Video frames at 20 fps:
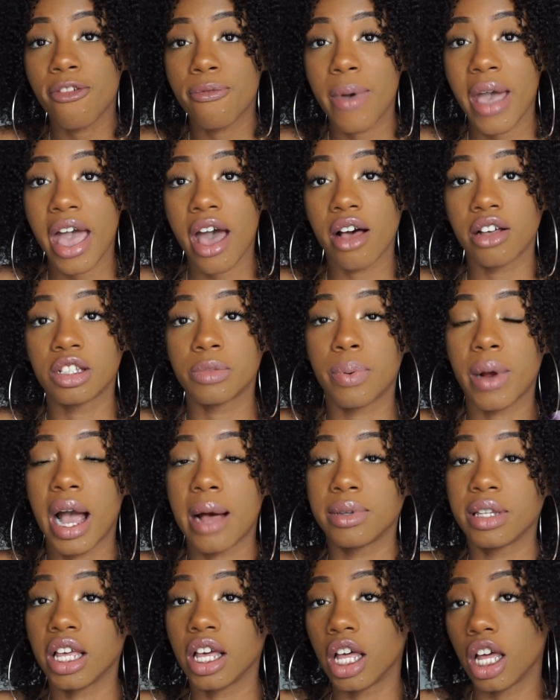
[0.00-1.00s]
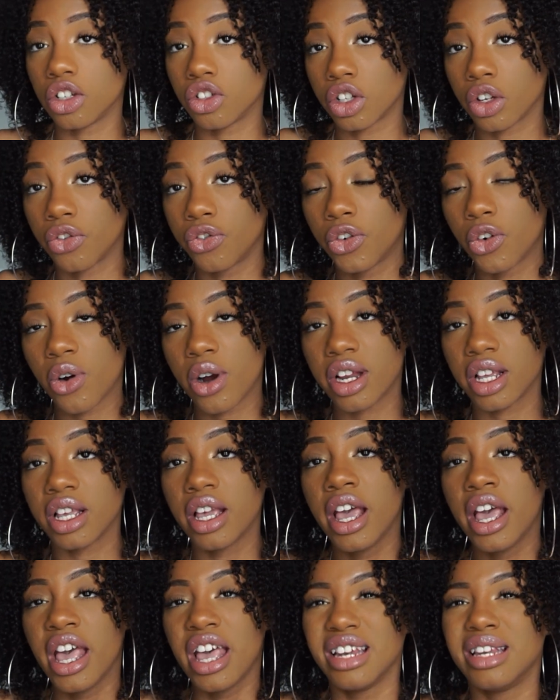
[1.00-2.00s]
pounds probably 140